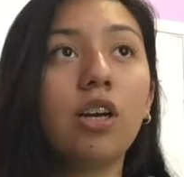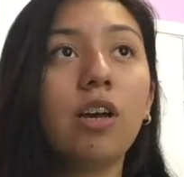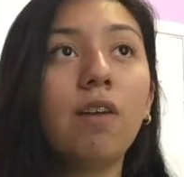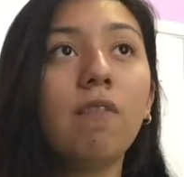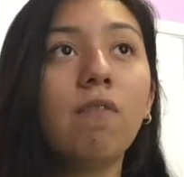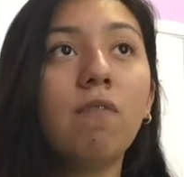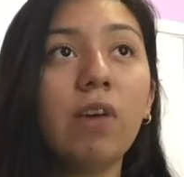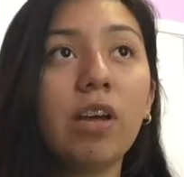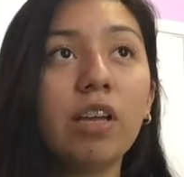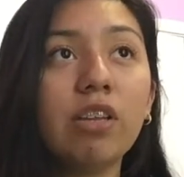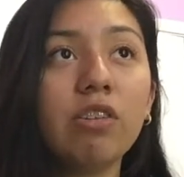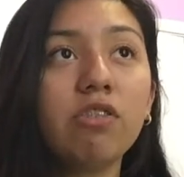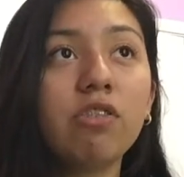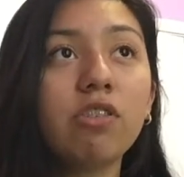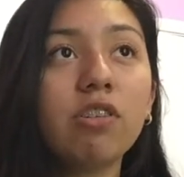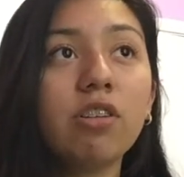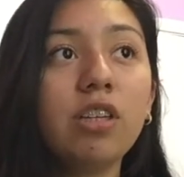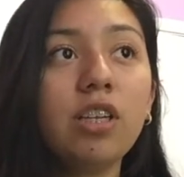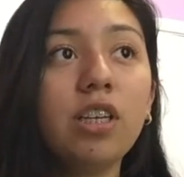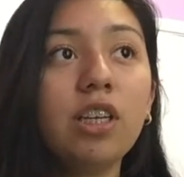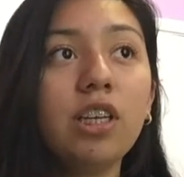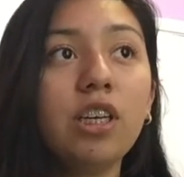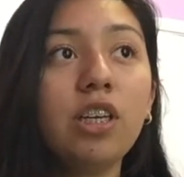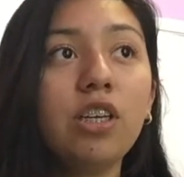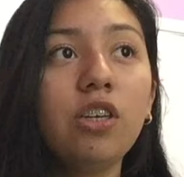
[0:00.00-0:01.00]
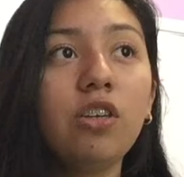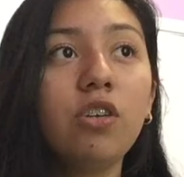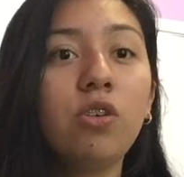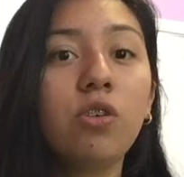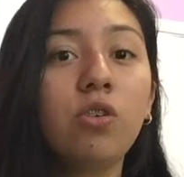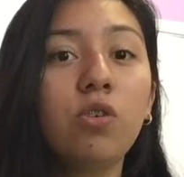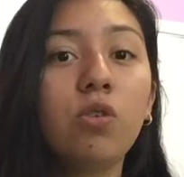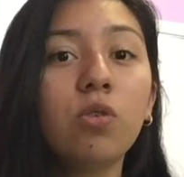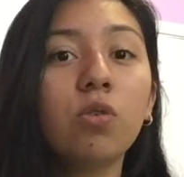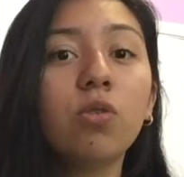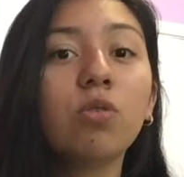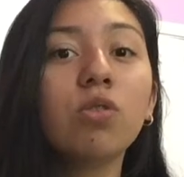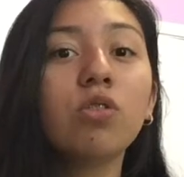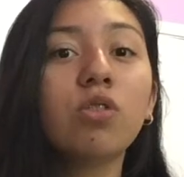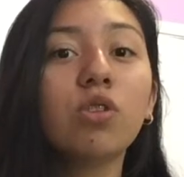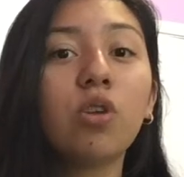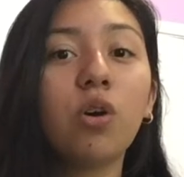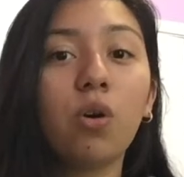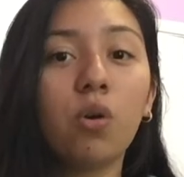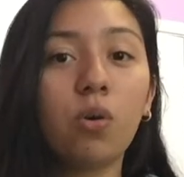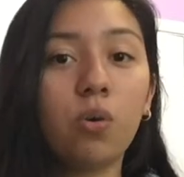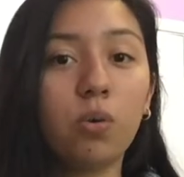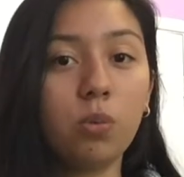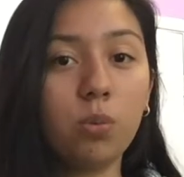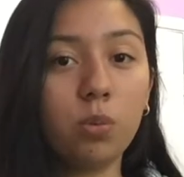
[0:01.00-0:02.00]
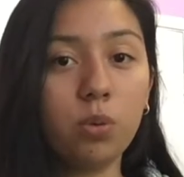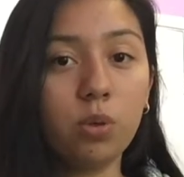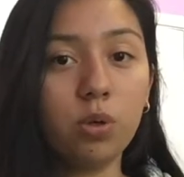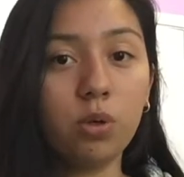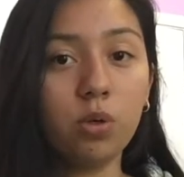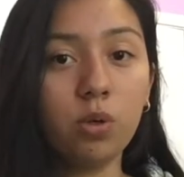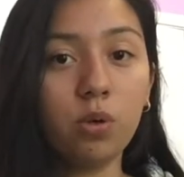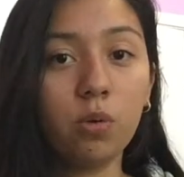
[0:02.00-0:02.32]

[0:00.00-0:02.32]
Eventually, you'll know